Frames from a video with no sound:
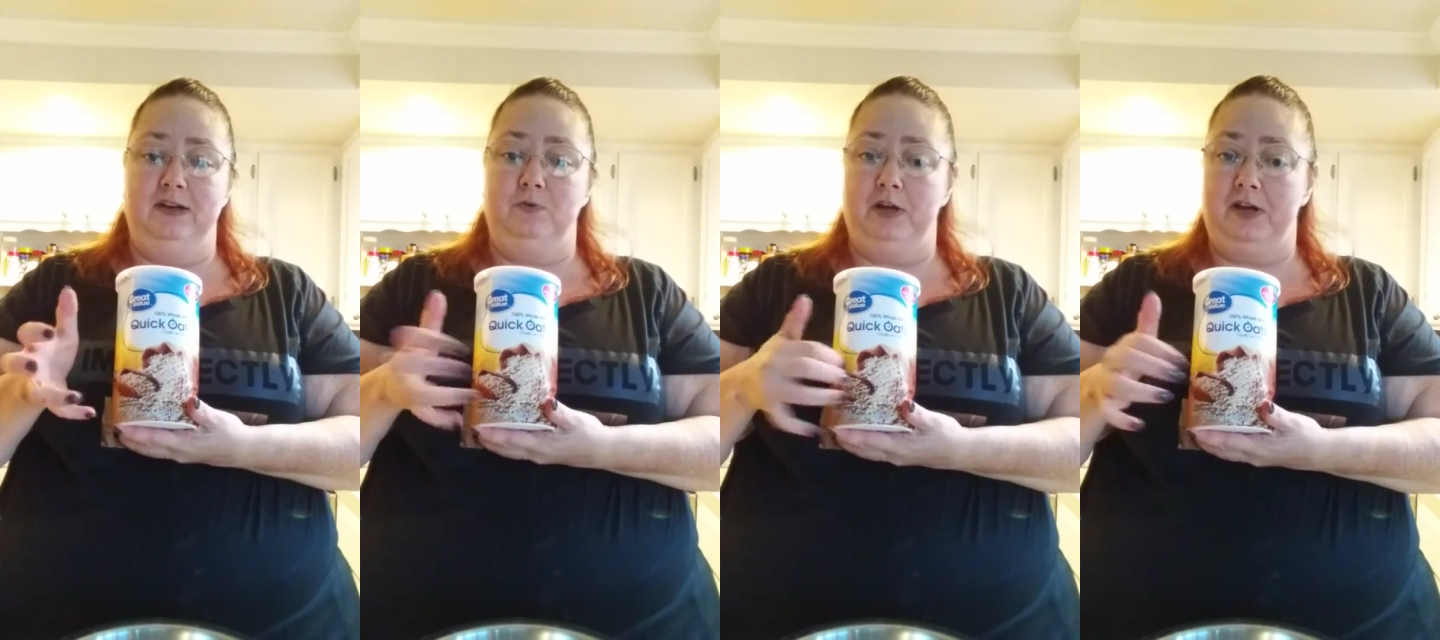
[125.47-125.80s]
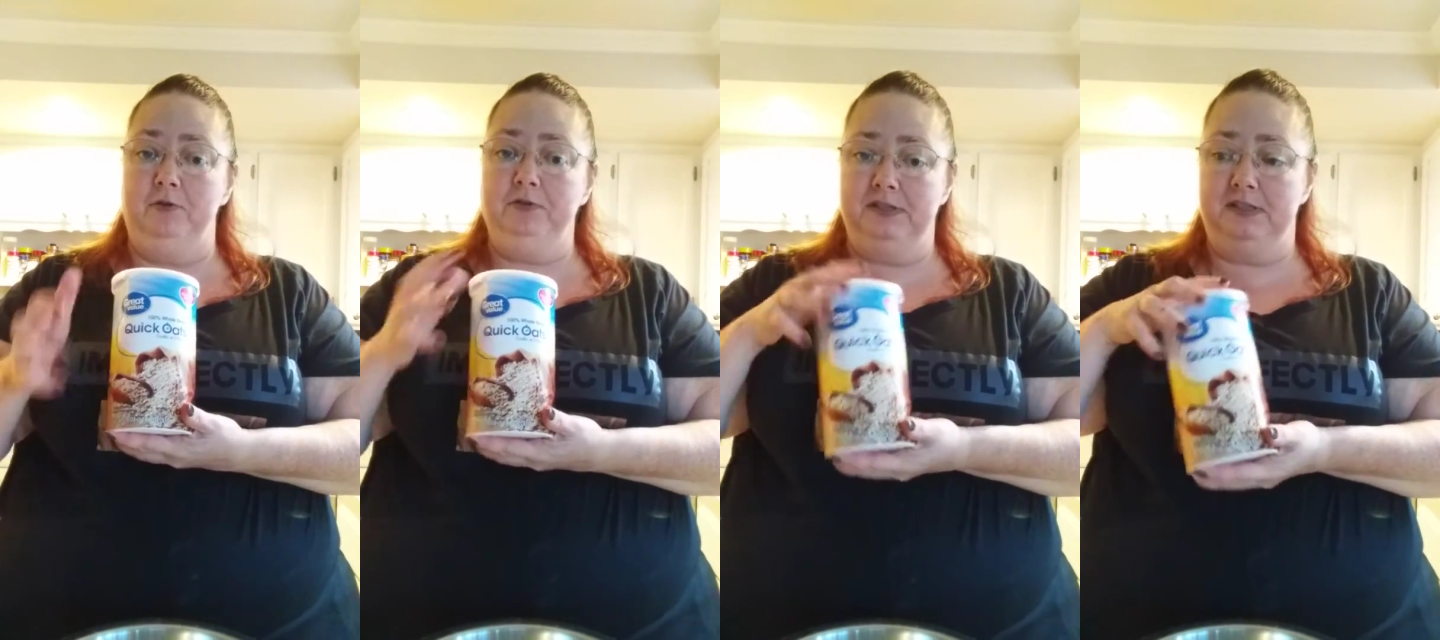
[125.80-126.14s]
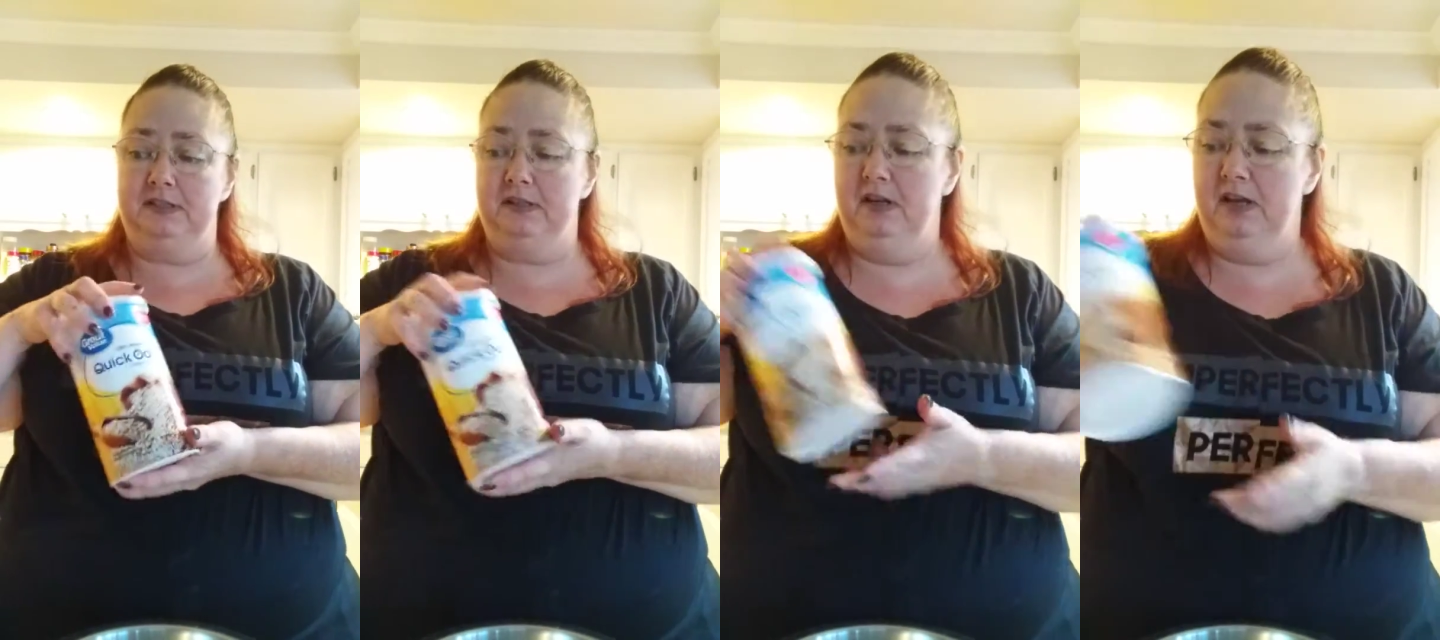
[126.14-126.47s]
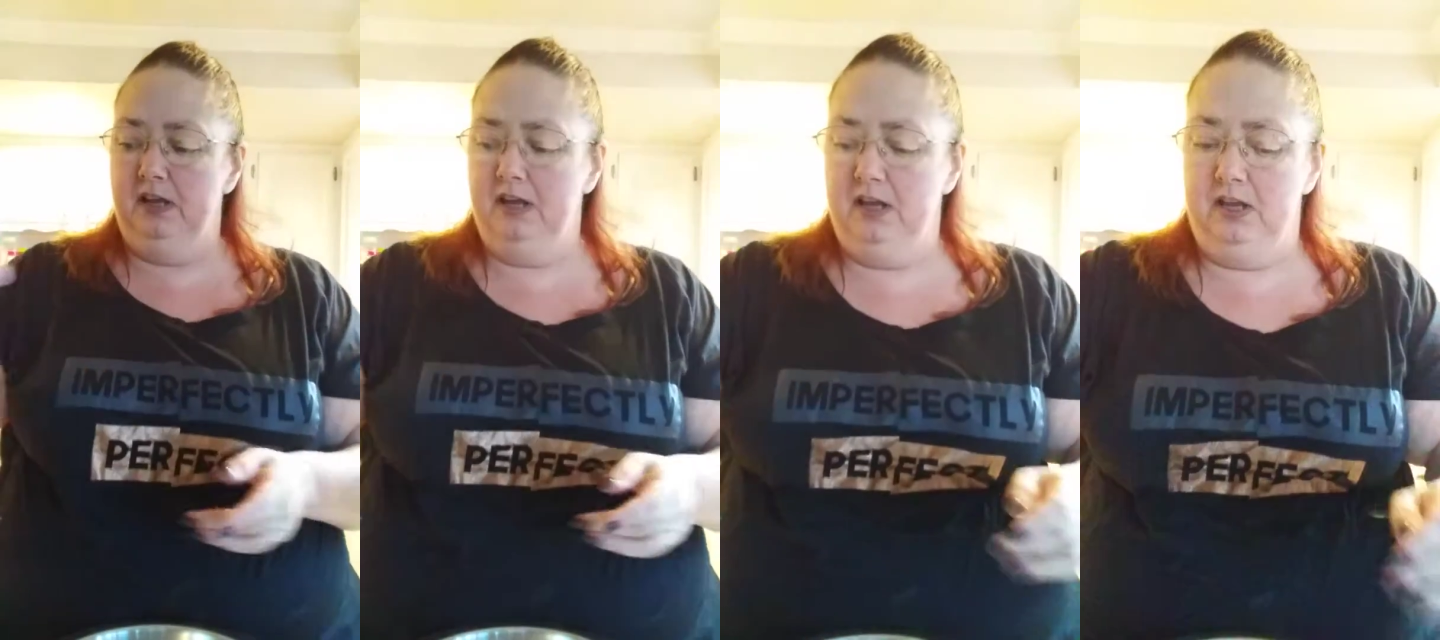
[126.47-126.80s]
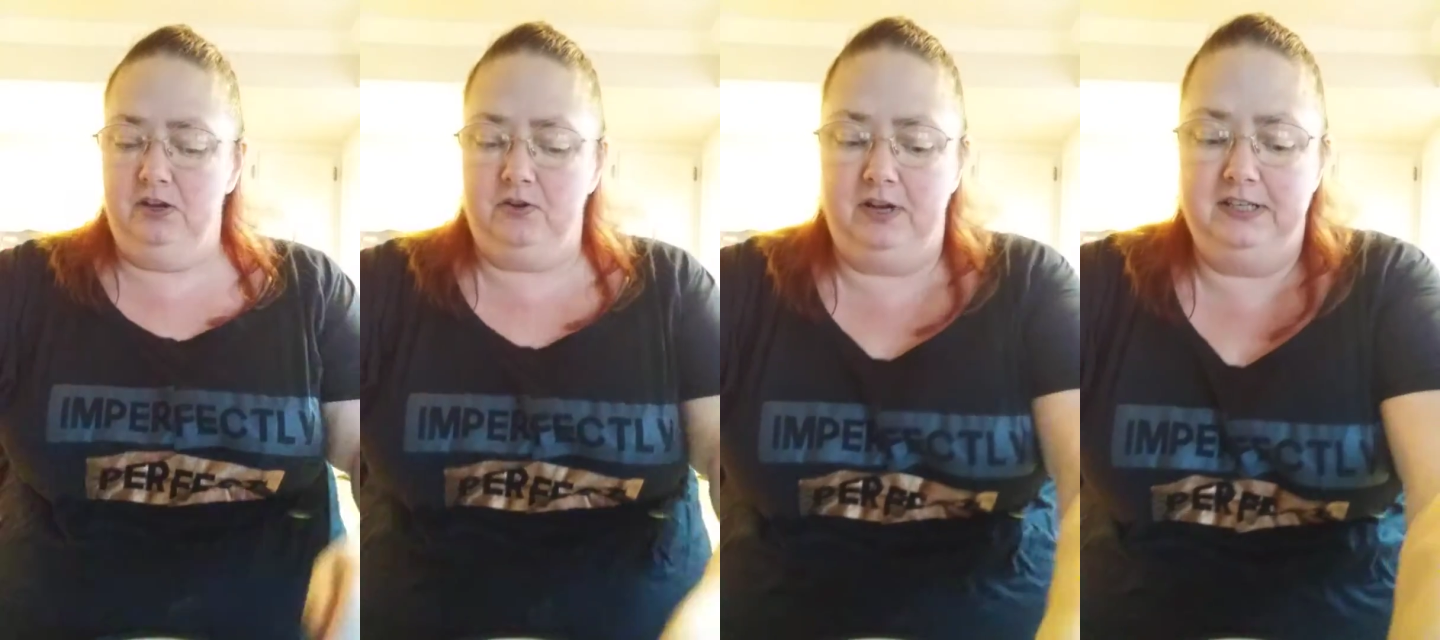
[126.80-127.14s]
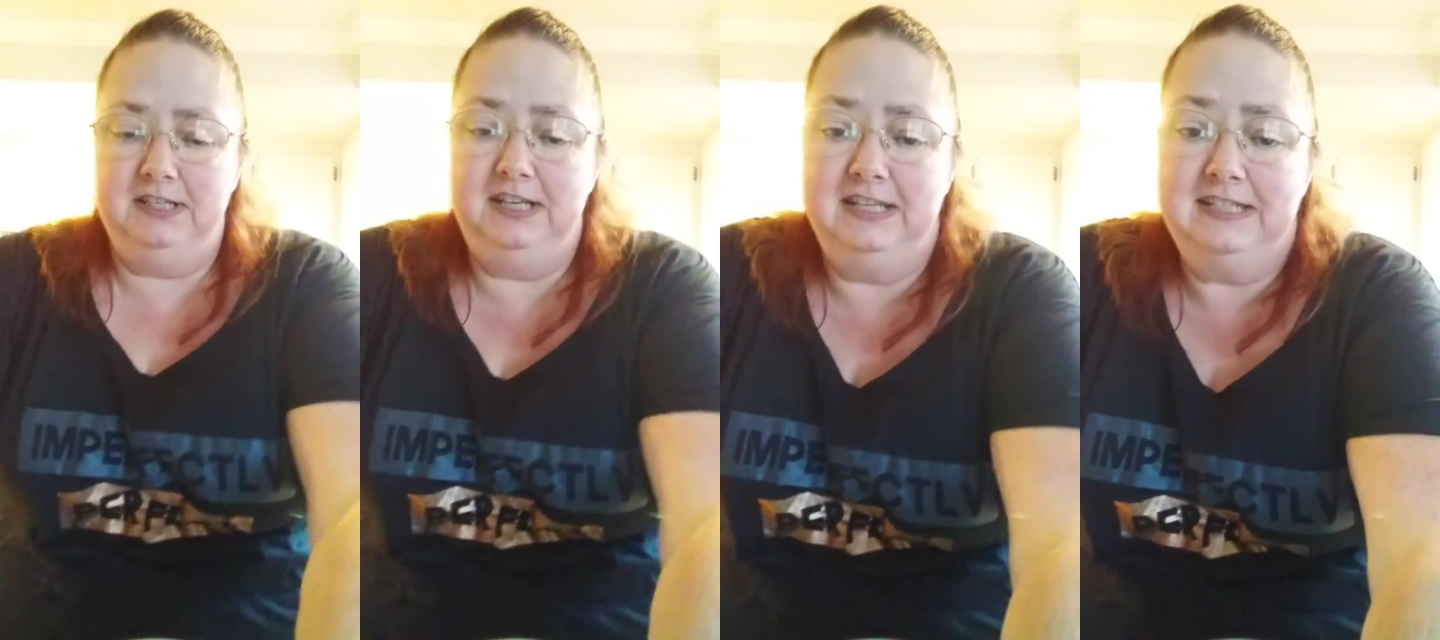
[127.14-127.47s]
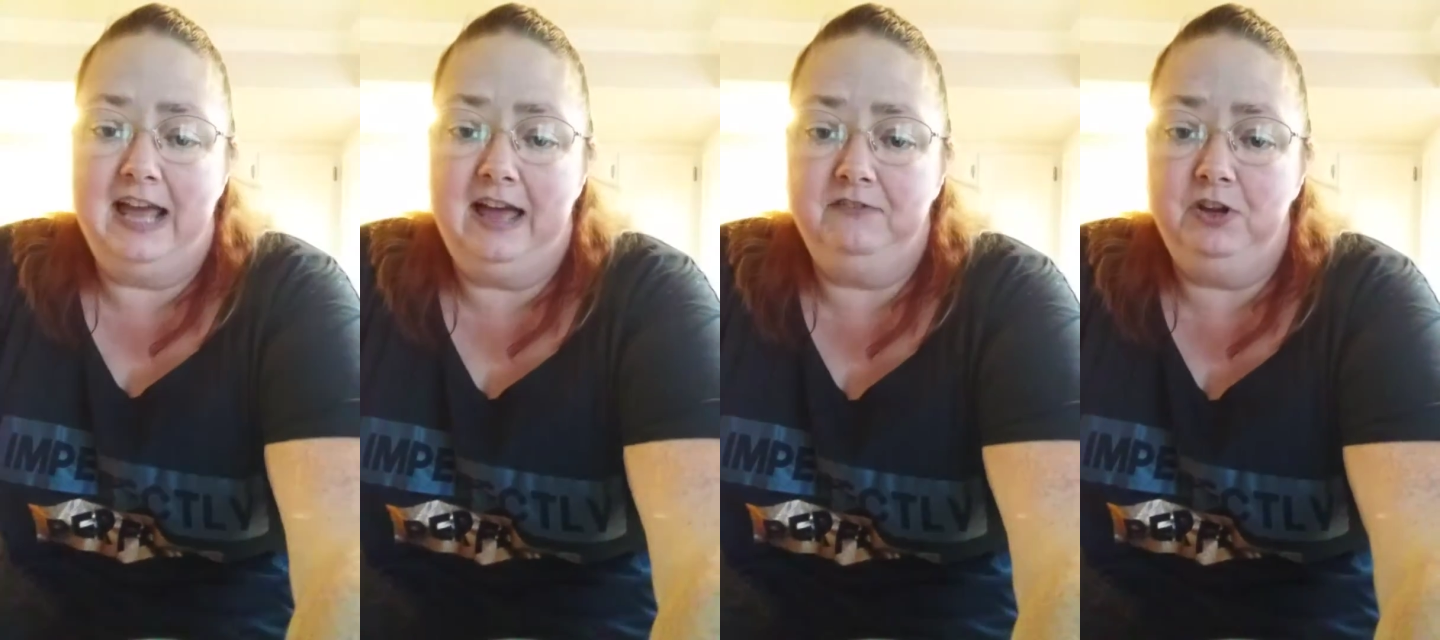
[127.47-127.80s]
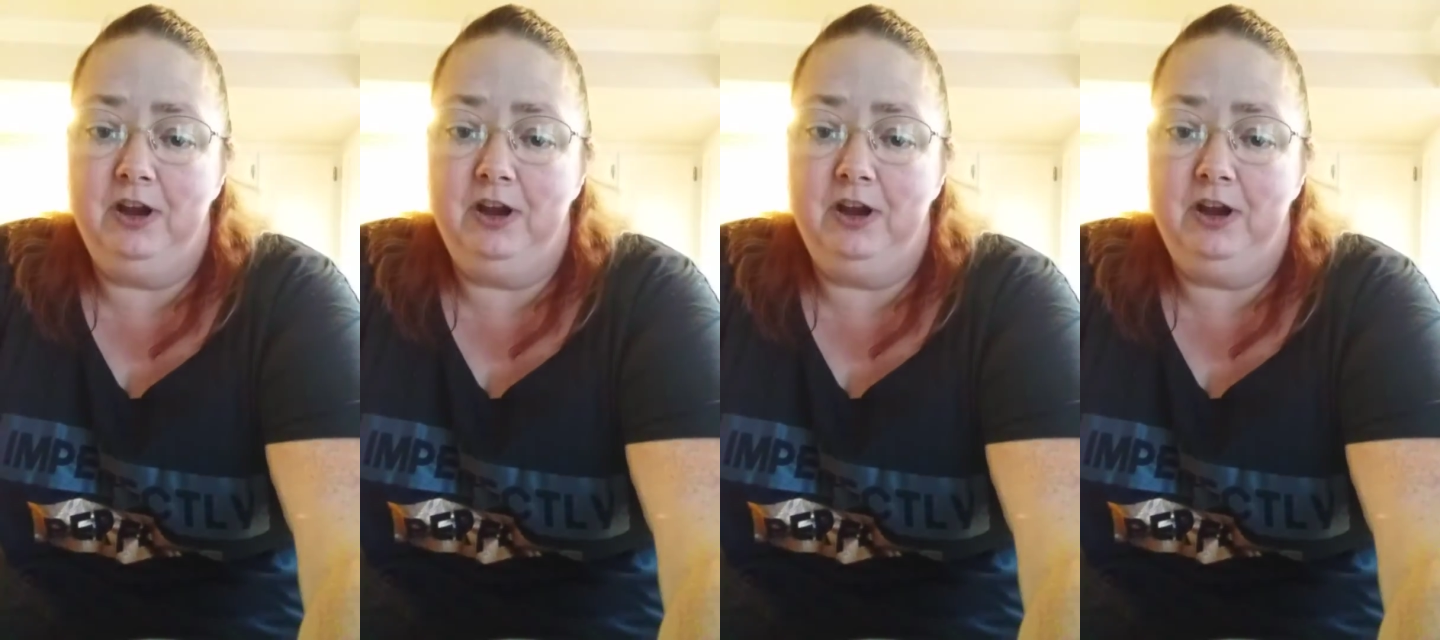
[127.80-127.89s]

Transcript: quick oats. You're going to need to have your